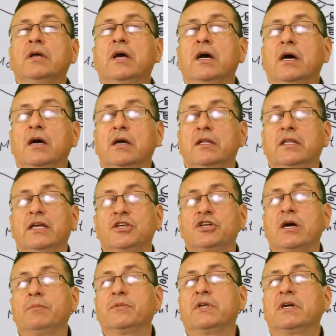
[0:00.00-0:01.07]
Uh, the
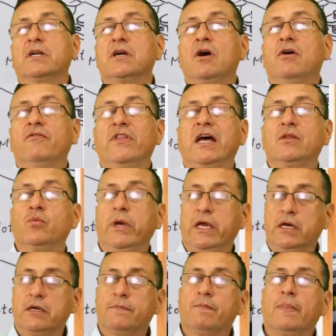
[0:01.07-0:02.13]
chapter of that
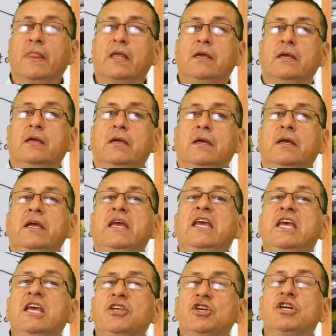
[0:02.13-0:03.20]
week.
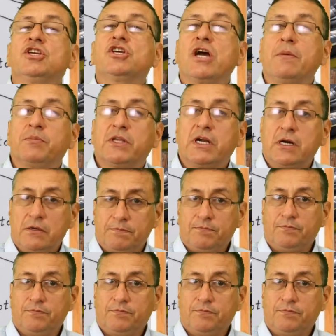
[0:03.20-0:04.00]
Each chapter,